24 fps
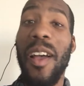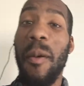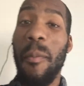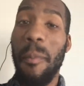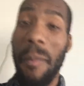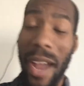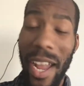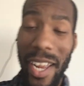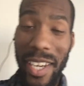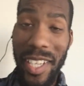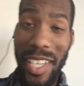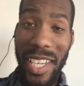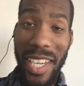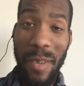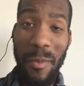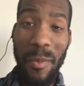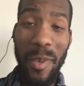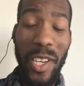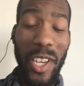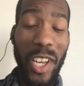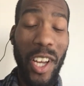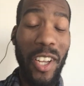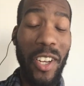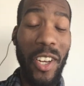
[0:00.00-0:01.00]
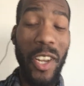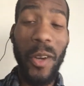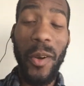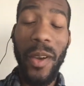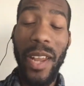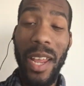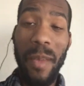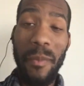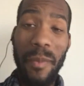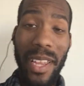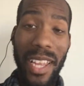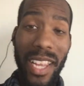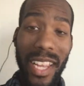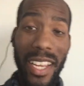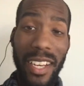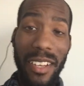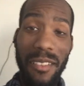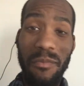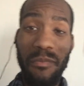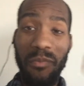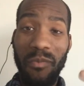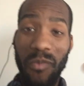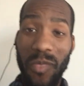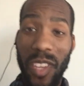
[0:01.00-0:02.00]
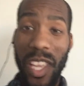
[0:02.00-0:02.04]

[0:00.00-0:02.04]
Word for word: my team, and y'all know what I mean.